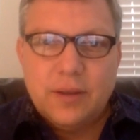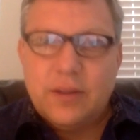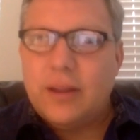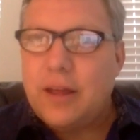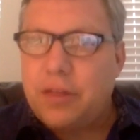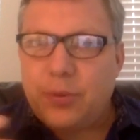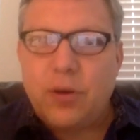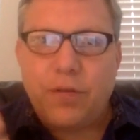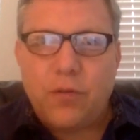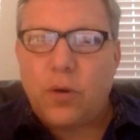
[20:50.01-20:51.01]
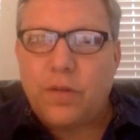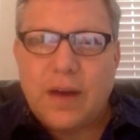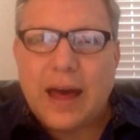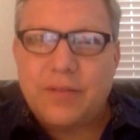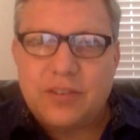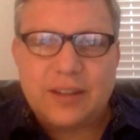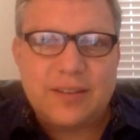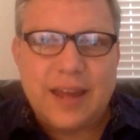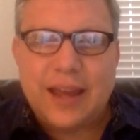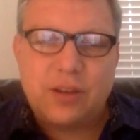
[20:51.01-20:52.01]
They'll let 3 or 4 or 5,
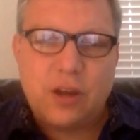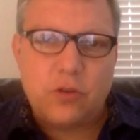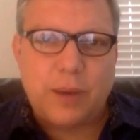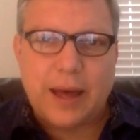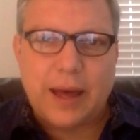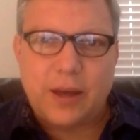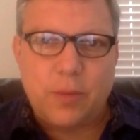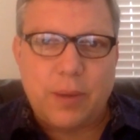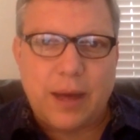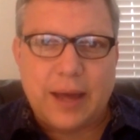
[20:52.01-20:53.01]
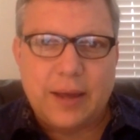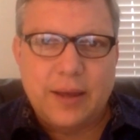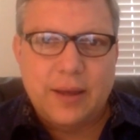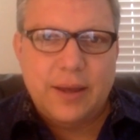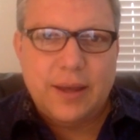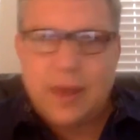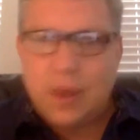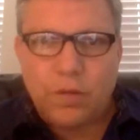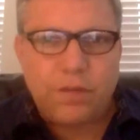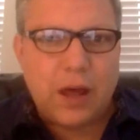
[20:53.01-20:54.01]
6 days go by, and they
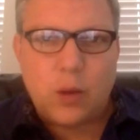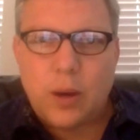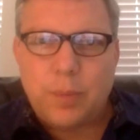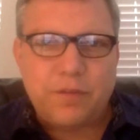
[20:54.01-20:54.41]
won't follow up.